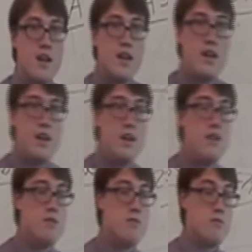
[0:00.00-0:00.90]

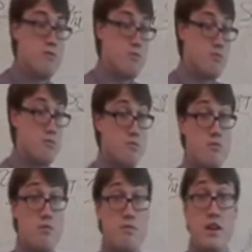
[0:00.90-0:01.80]
he
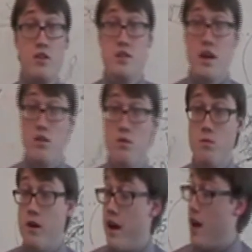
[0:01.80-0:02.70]
figures out
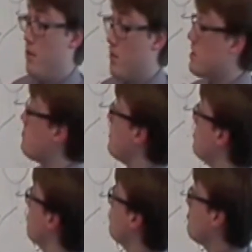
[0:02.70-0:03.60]
what happened, because
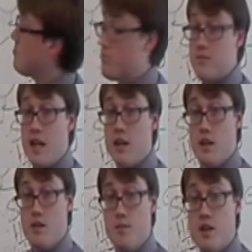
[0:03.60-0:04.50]
people tell
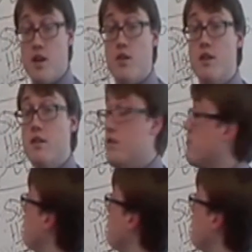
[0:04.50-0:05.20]
him, he